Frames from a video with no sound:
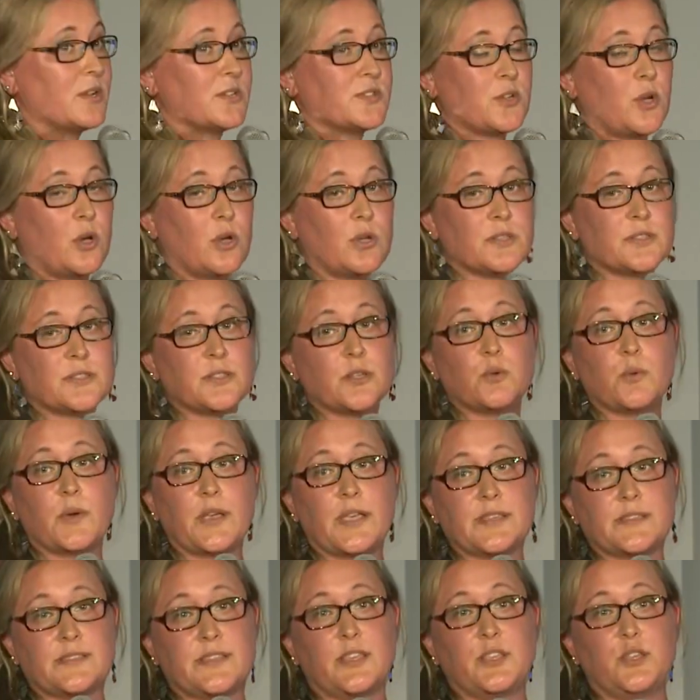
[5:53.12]
also
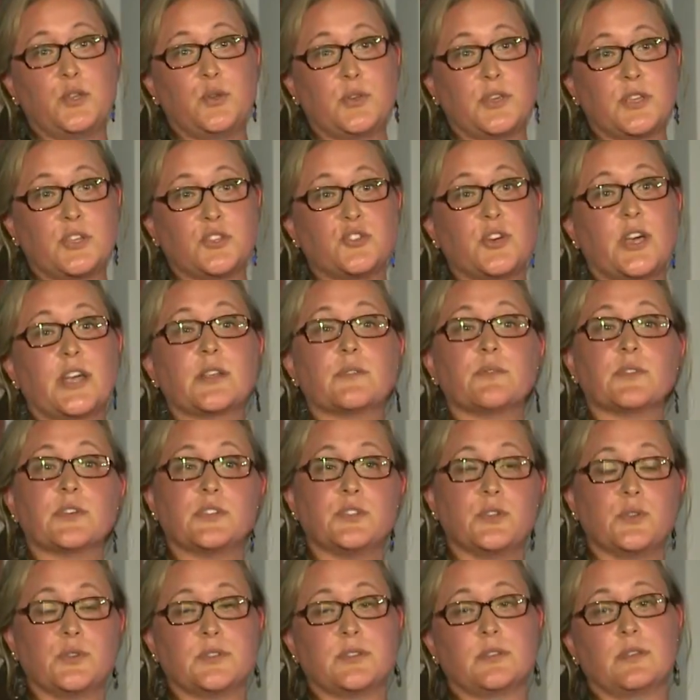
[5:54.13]
ways that you can try to
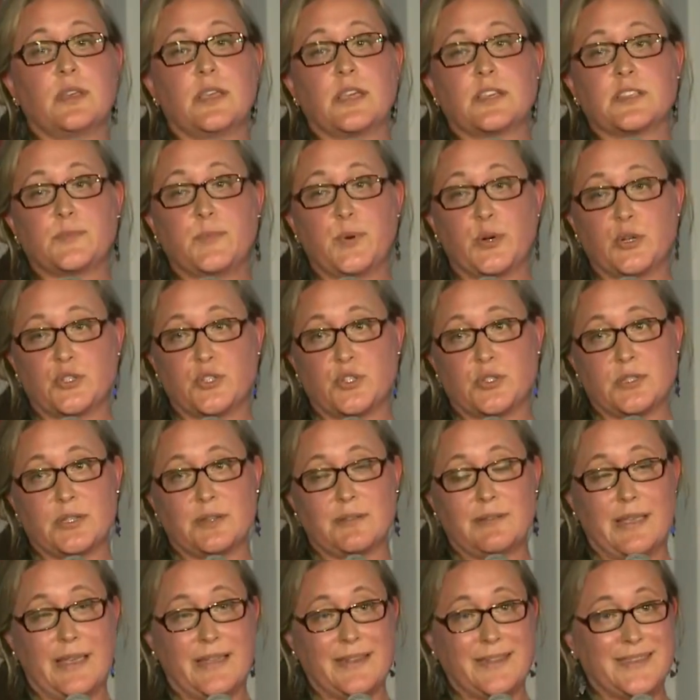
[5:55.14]
reduce exposure to
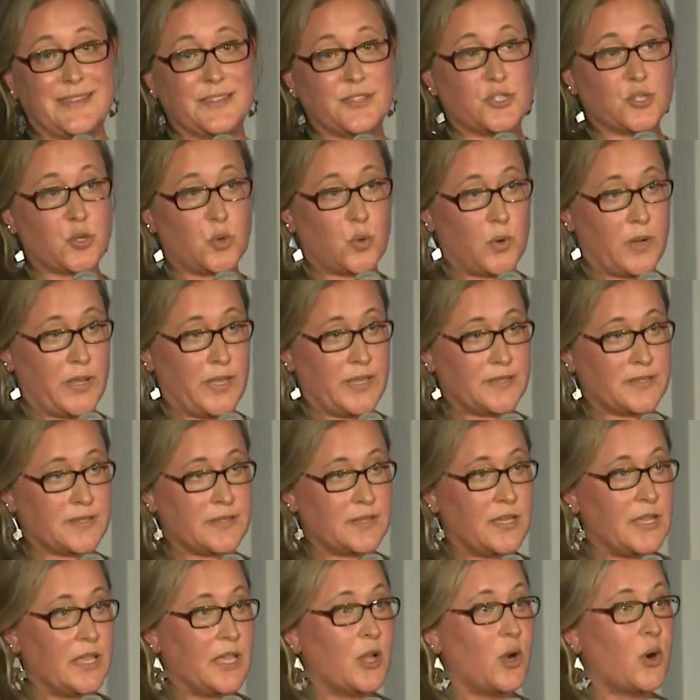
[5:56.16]
lead in toys.
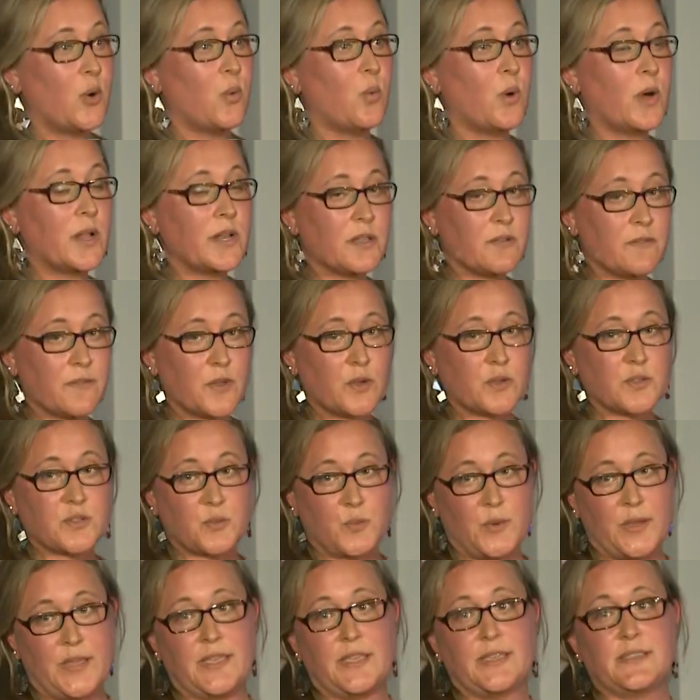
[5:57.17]
One of those
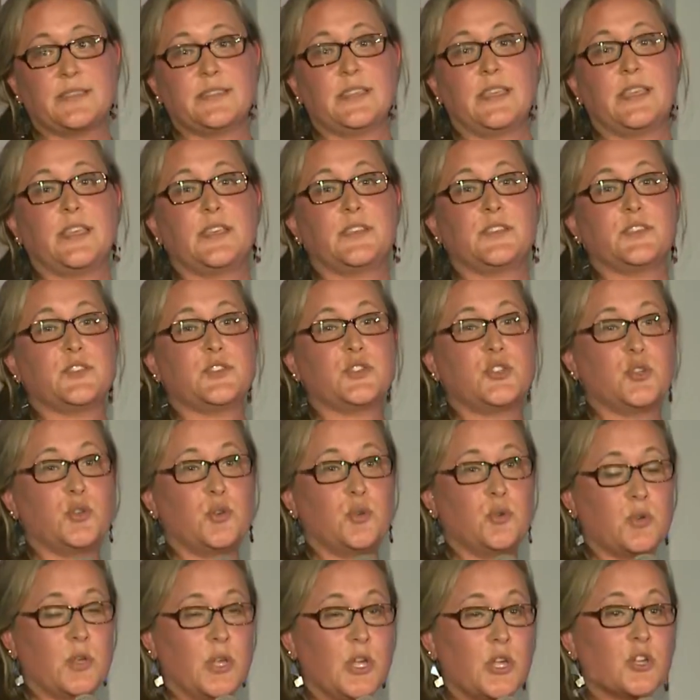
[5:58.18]
ways is
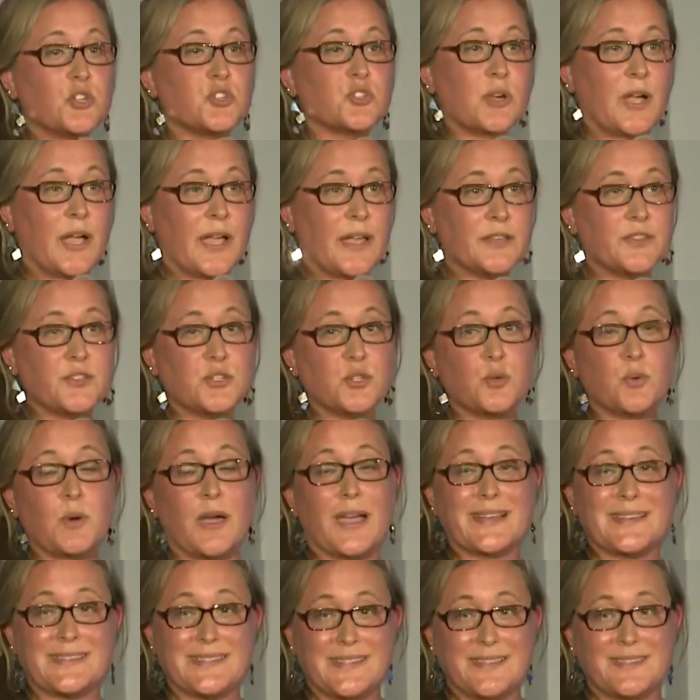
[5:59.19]
to try to
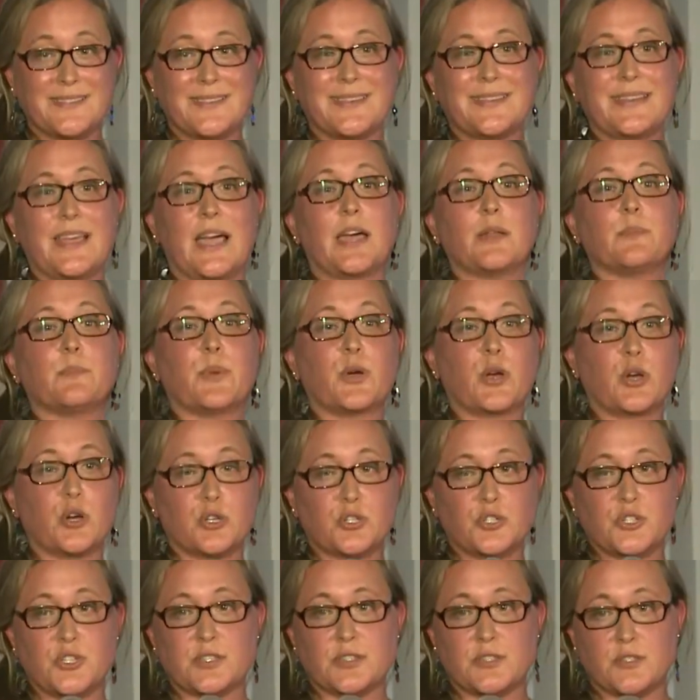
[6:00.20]
ideally not
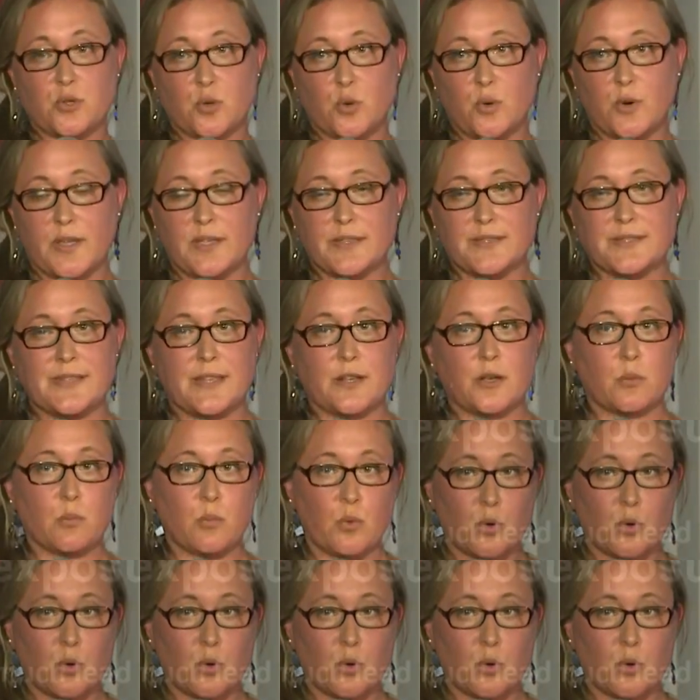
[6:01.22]
purchase toys that are more